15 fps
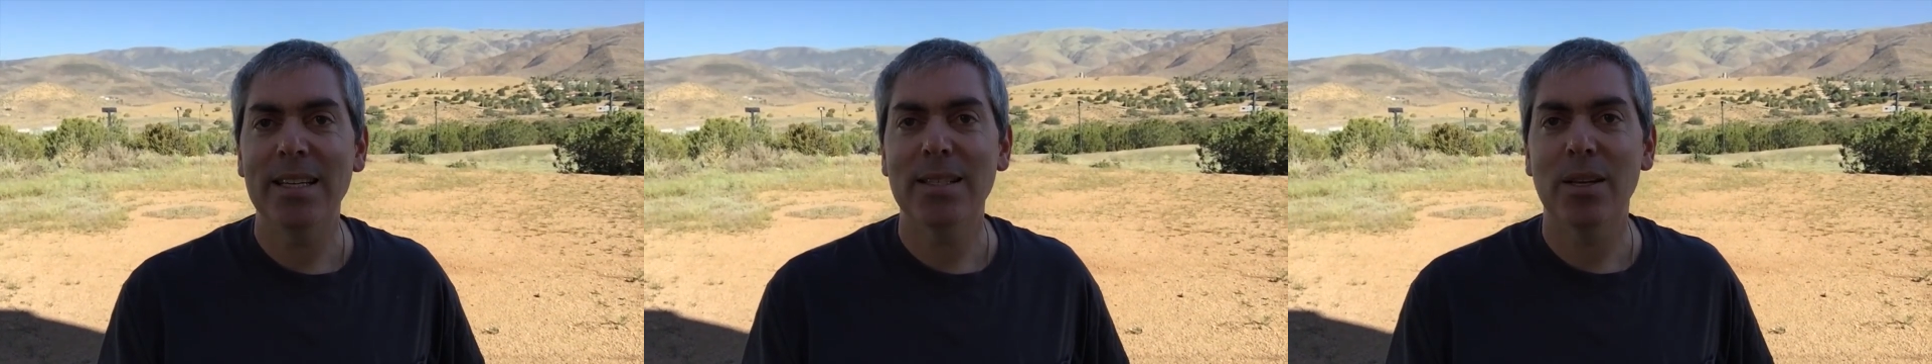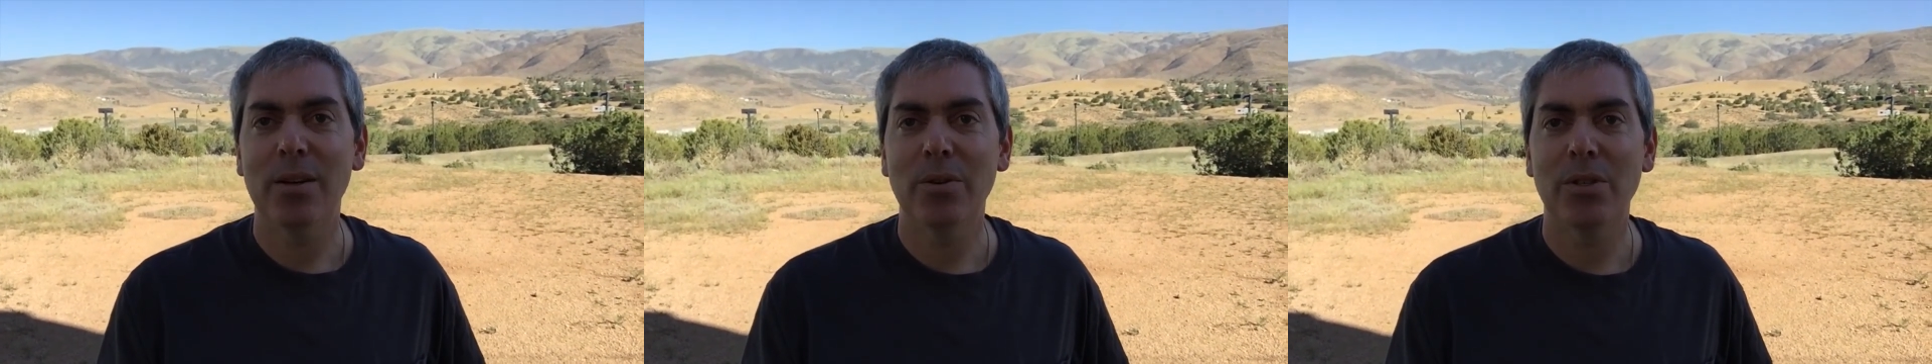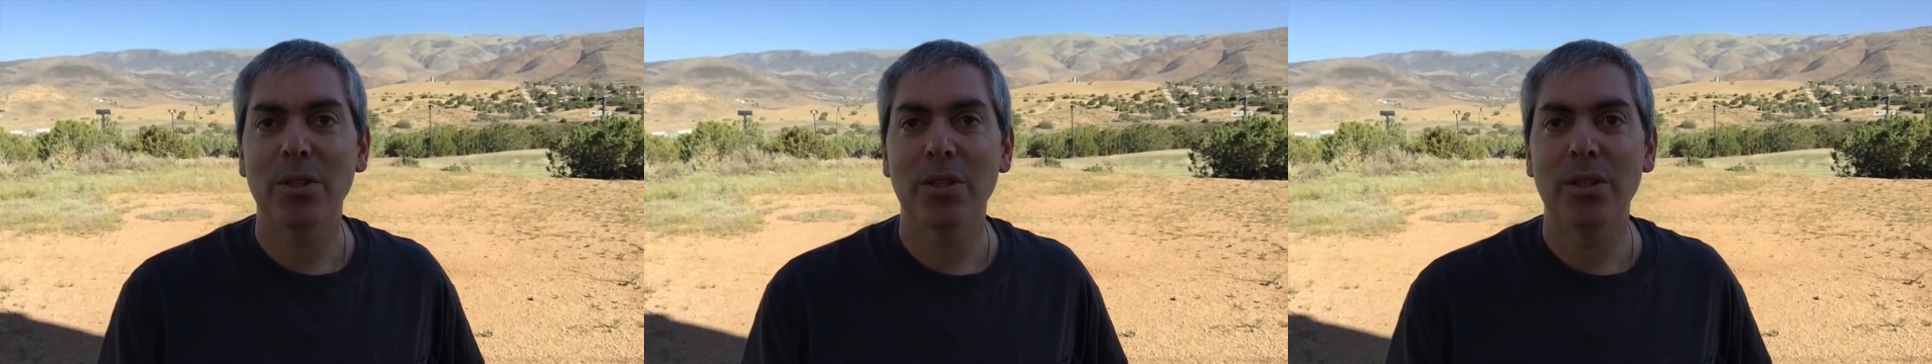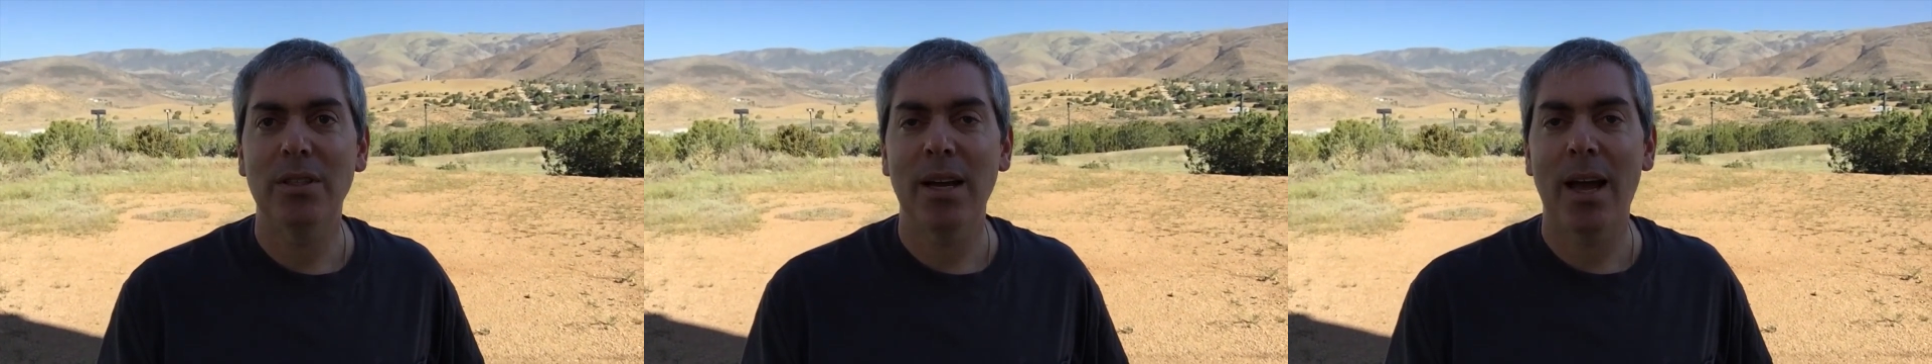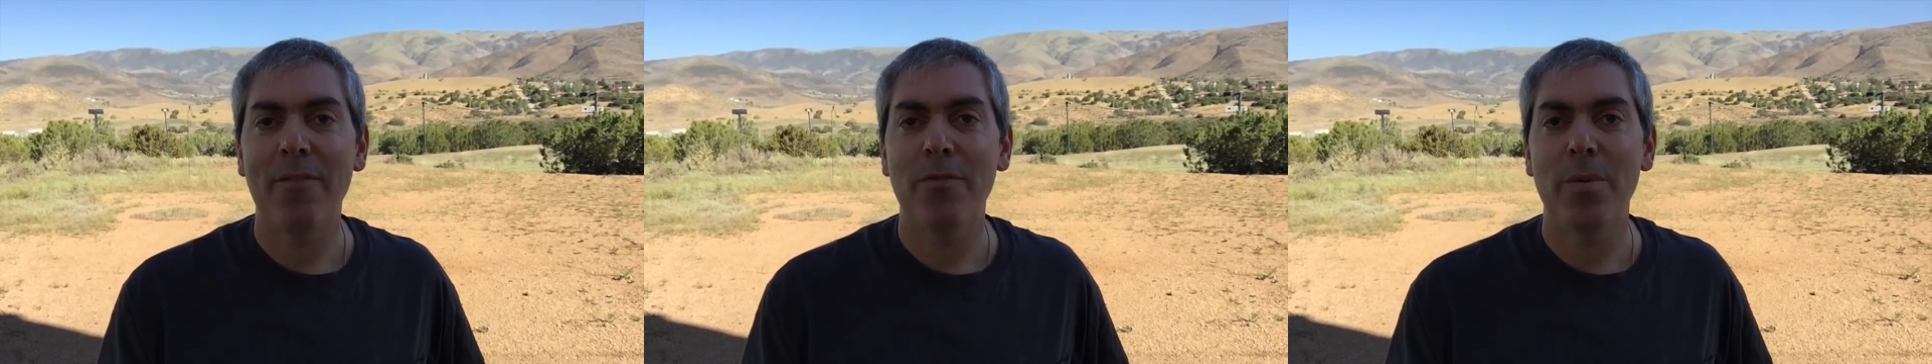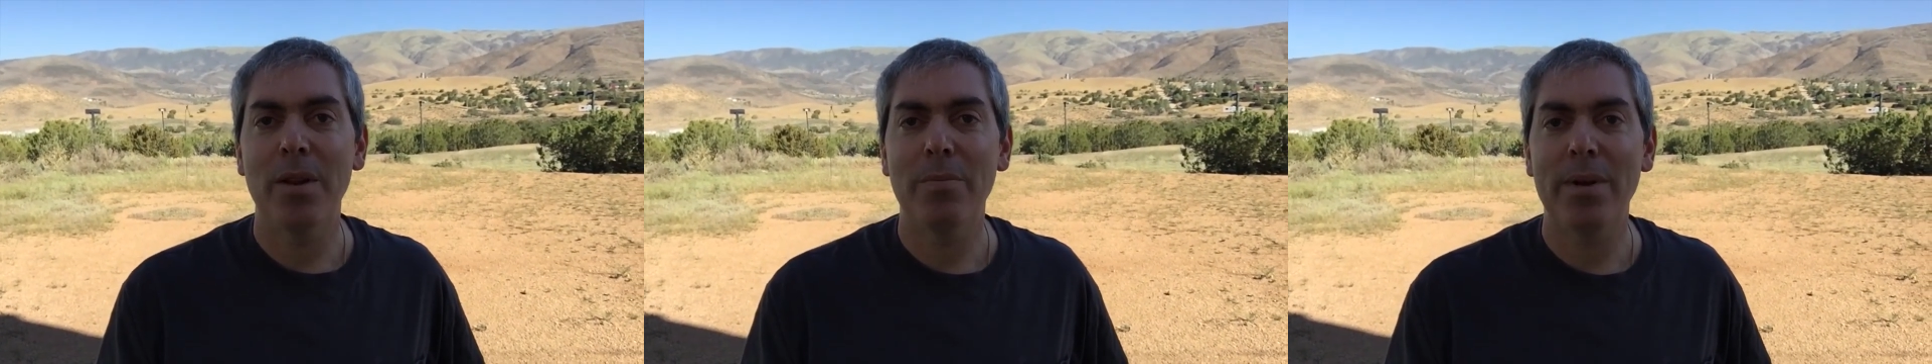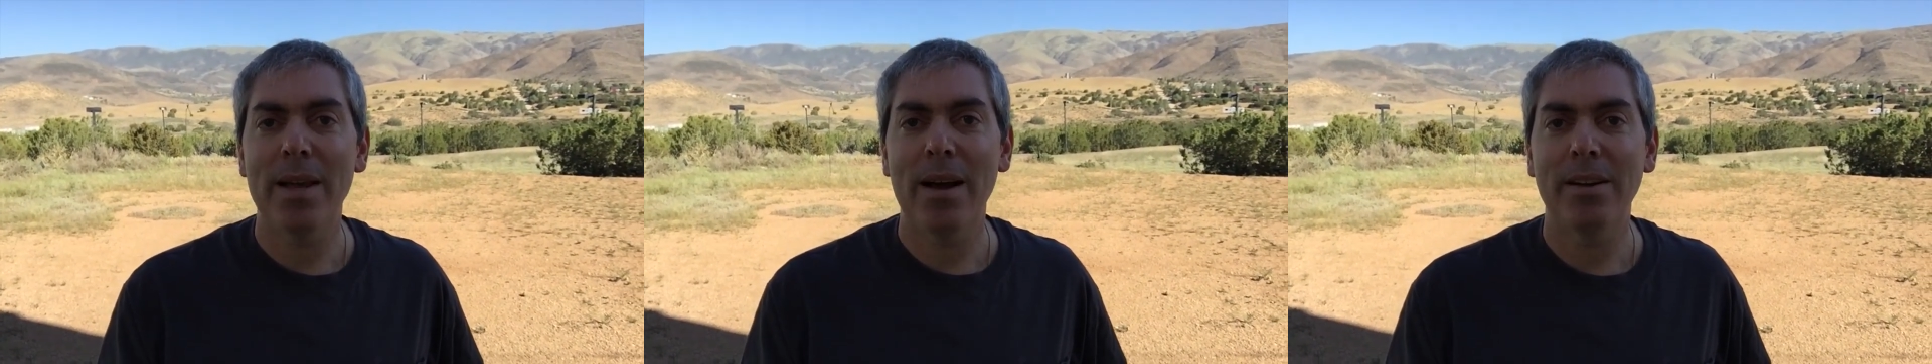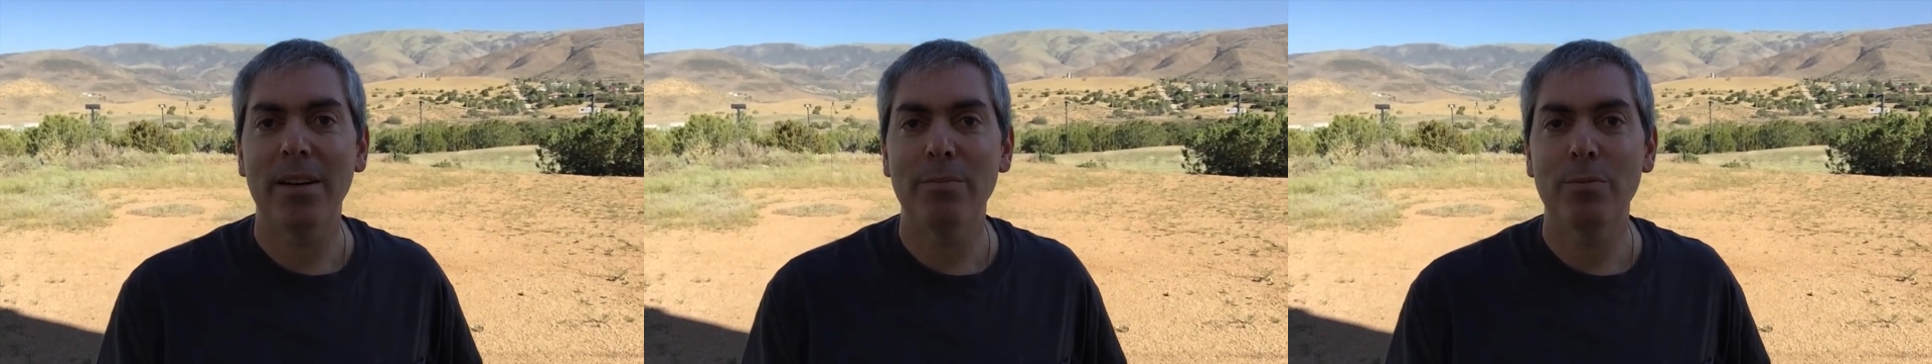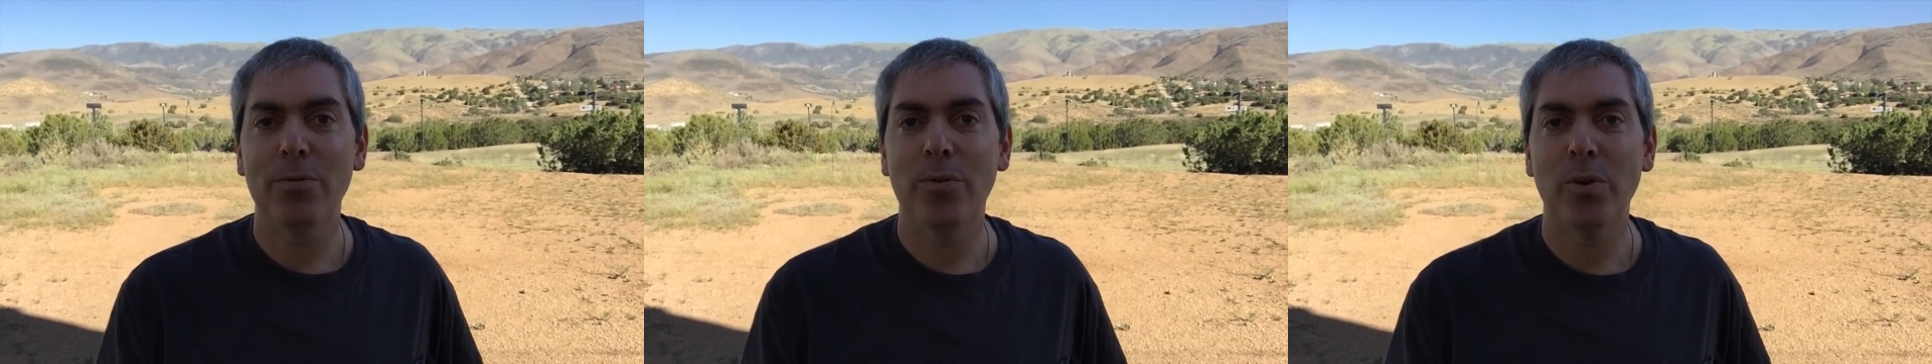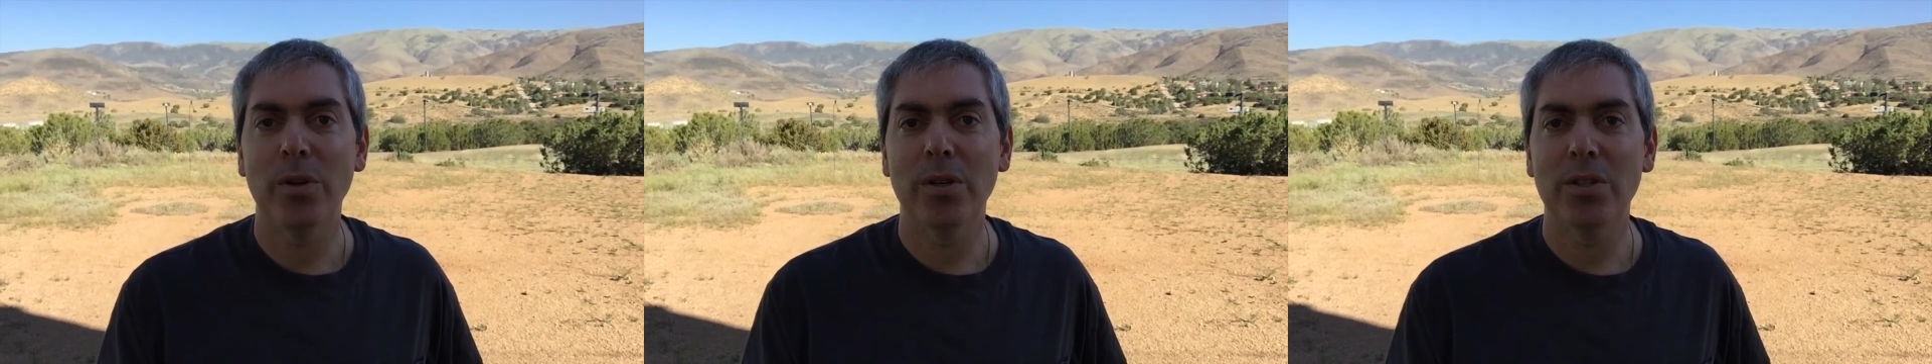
so it's a good time for me to be out here before